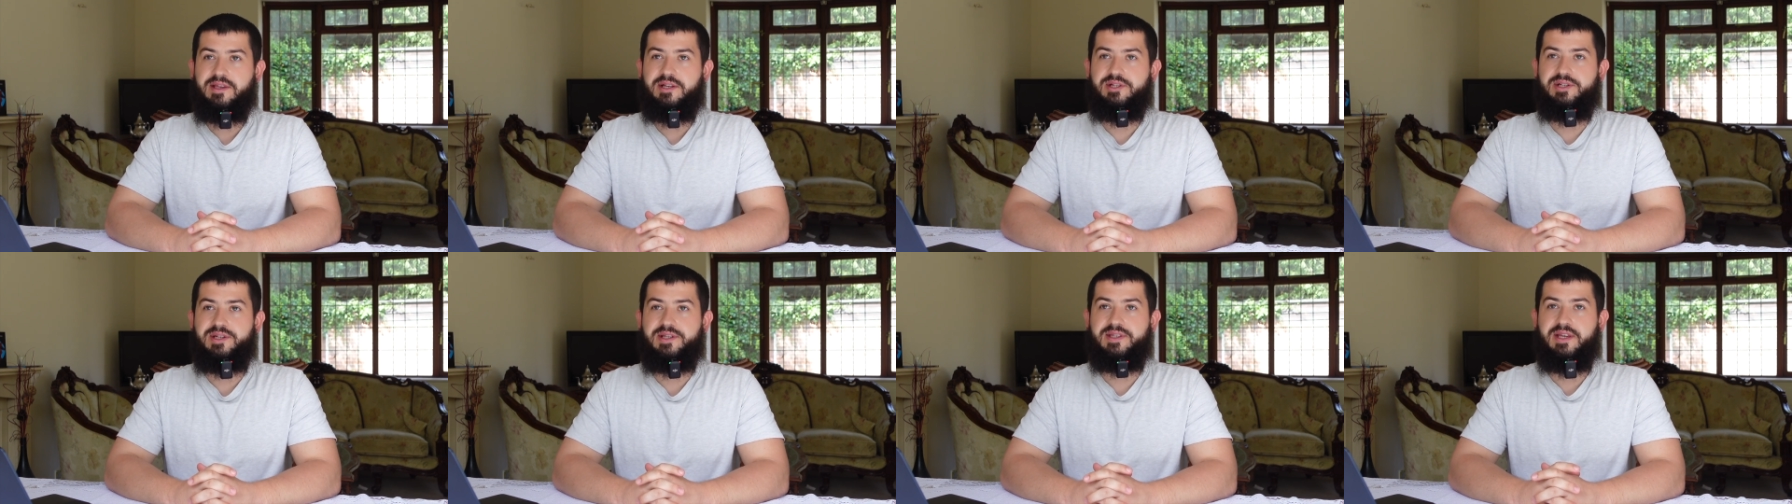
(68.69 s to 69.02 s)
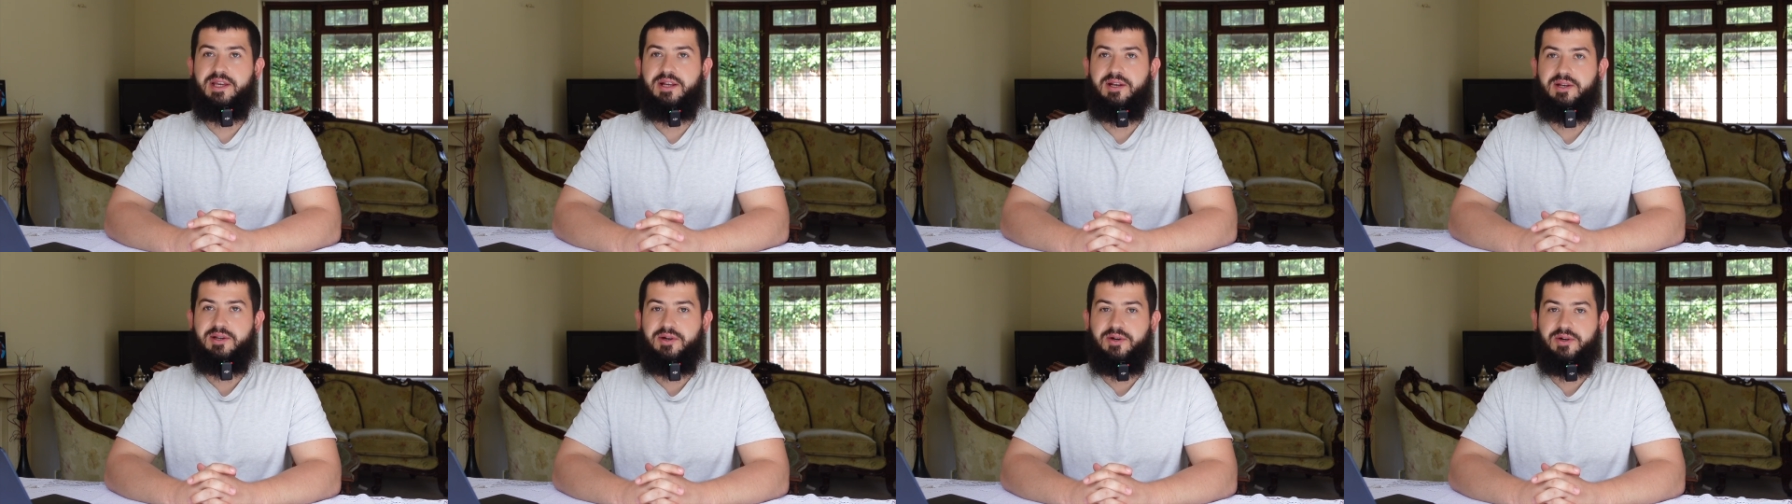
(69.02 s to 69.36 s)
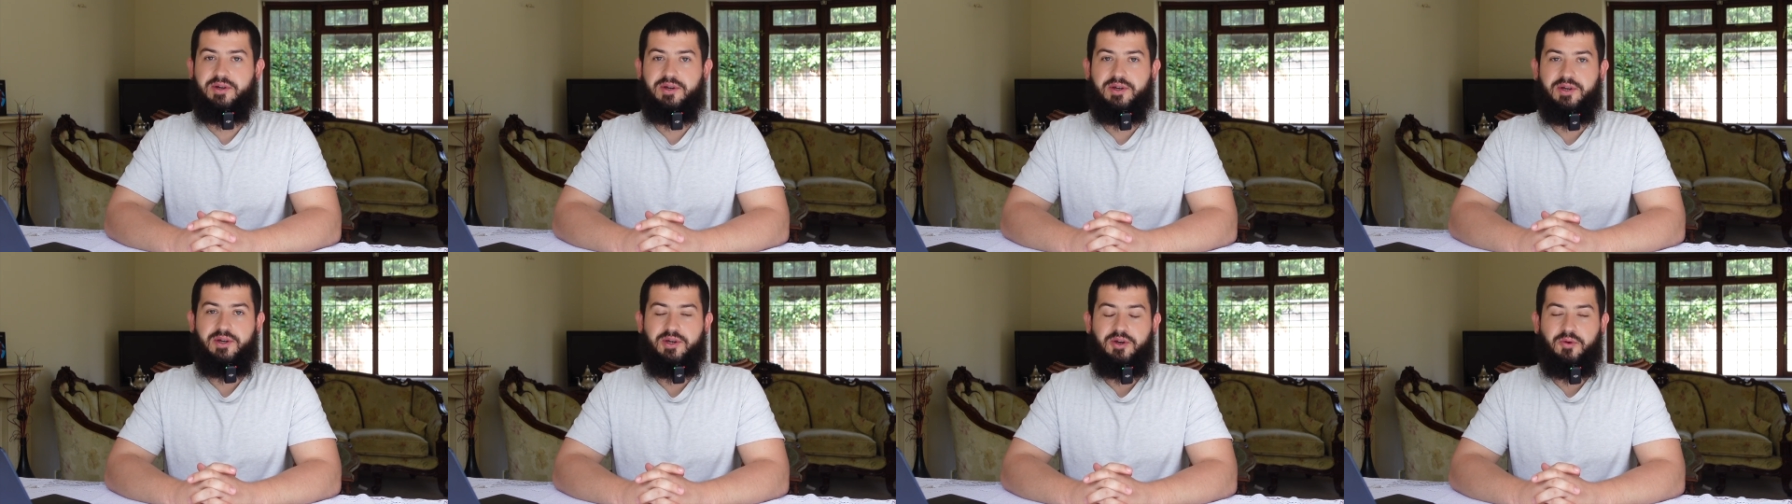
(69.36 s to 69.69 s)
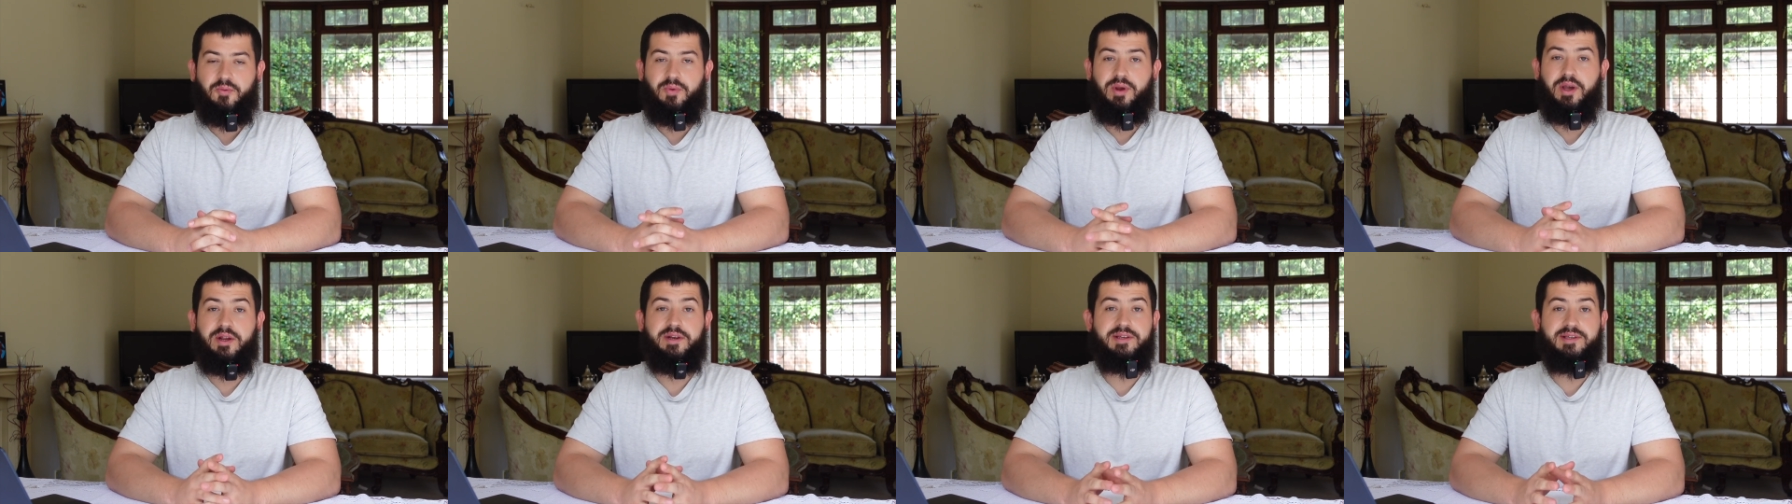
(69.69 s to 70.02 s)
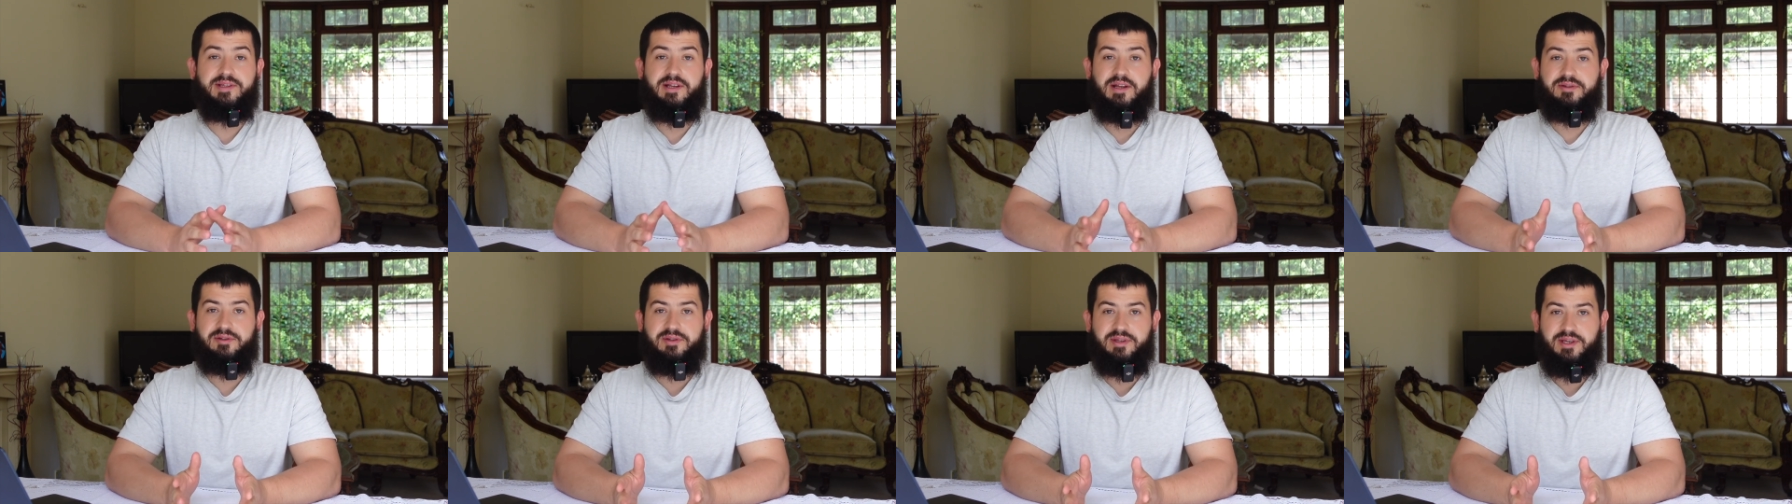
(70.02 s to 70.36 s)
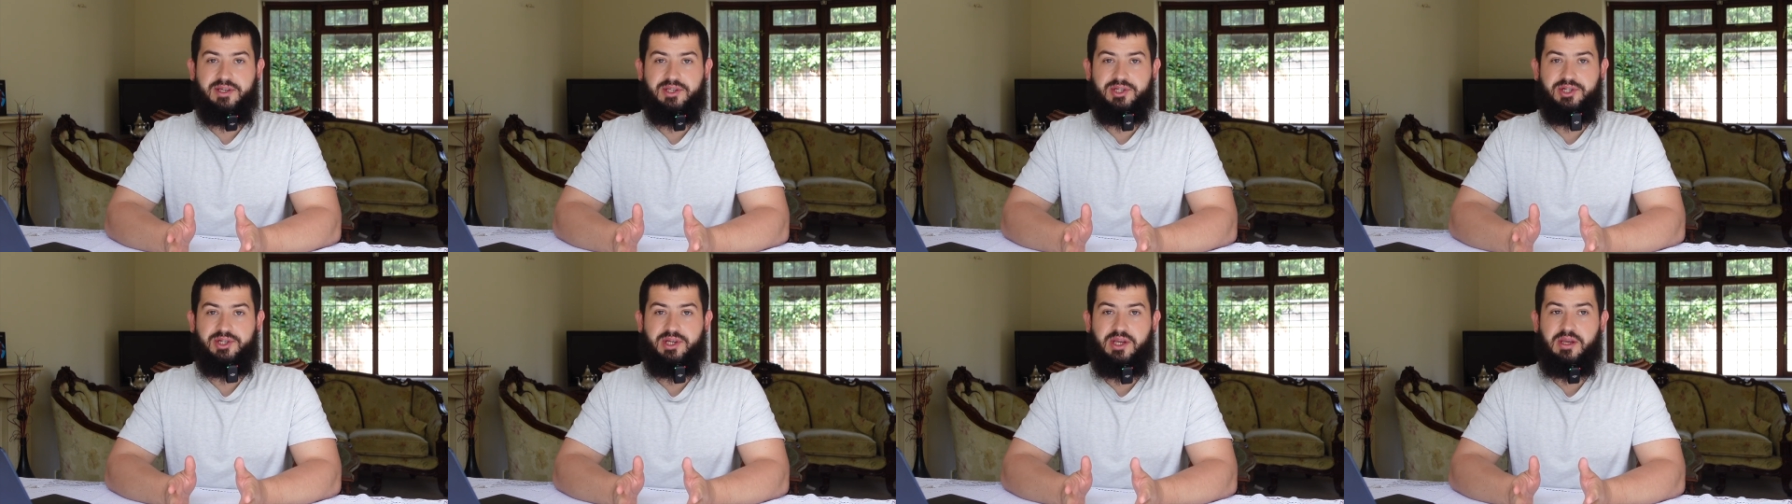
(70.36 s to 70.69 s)
They're just saying, look, we understand that
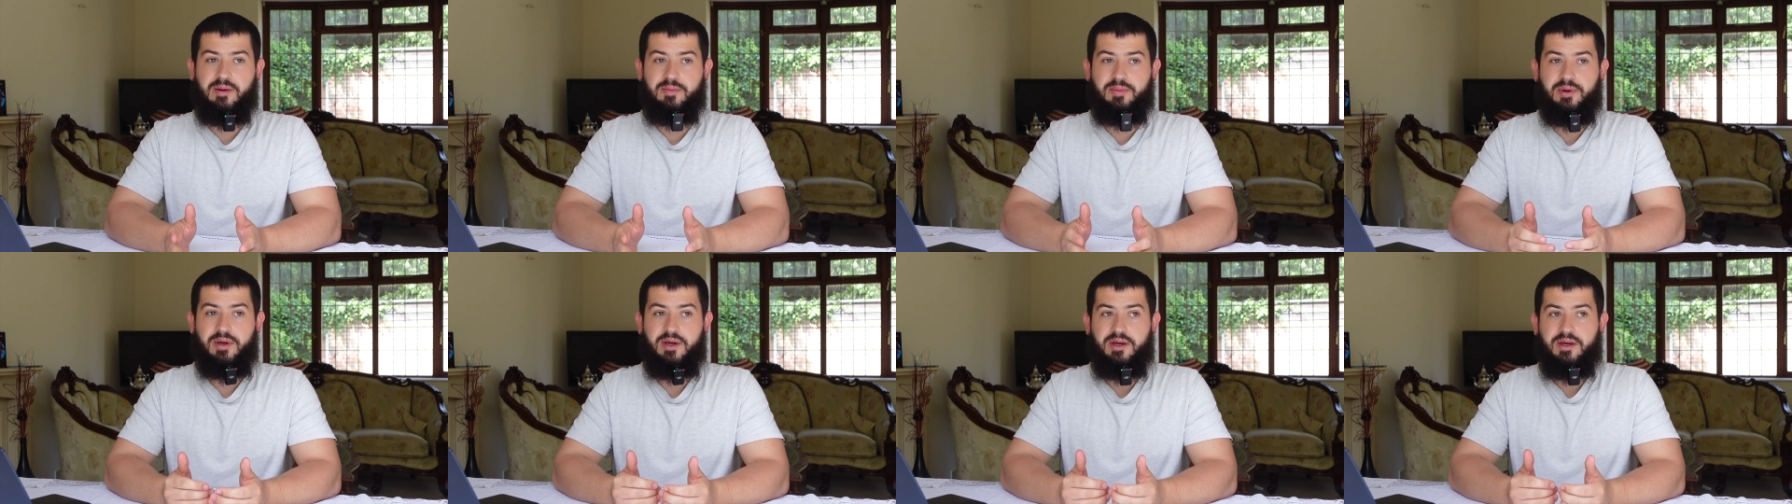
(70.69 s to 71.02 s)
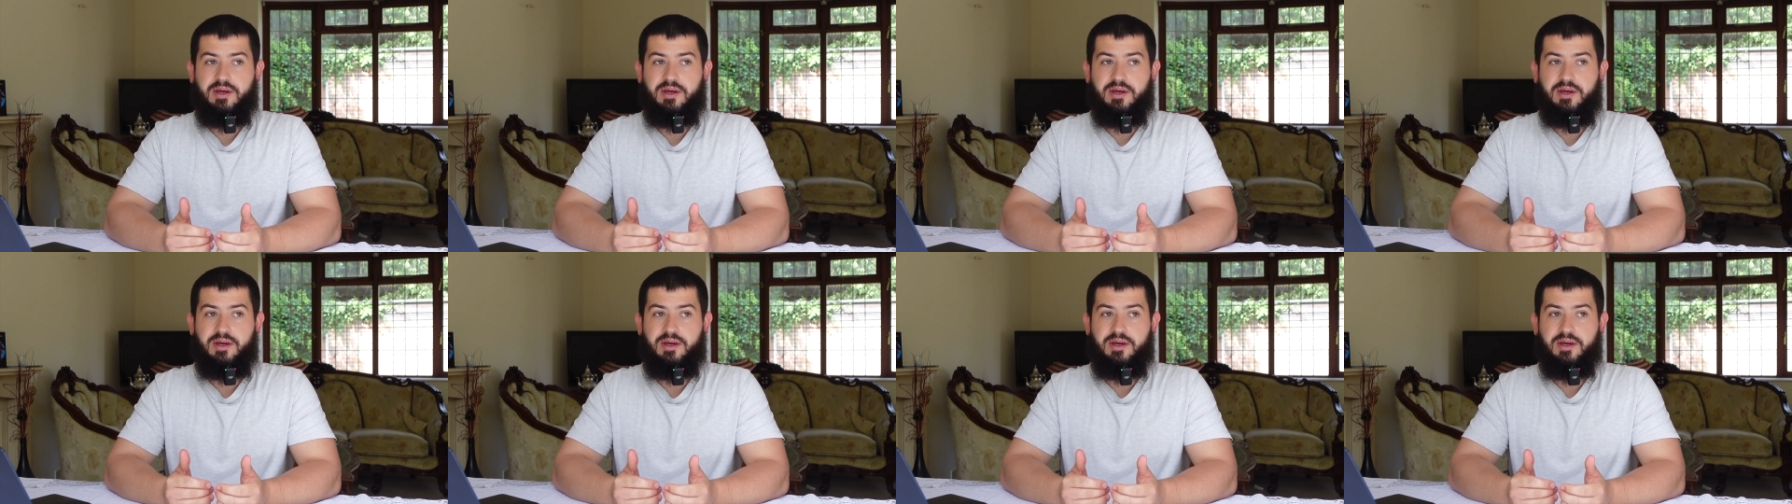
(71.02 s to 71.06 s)
that's cheap.